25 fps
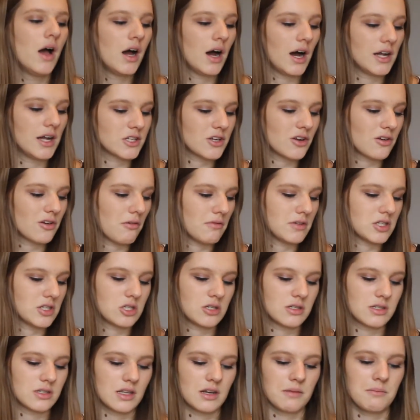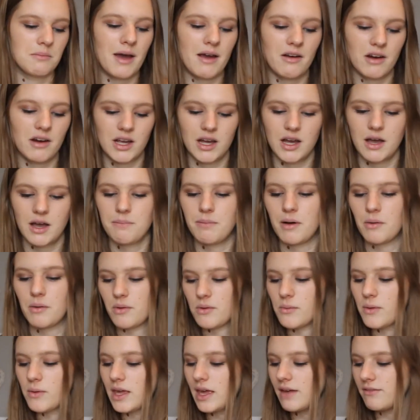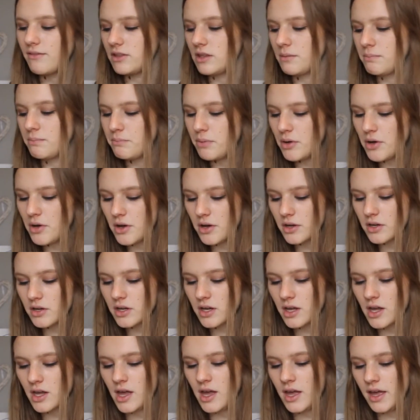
I don't know if it's just in America, but we were given the book.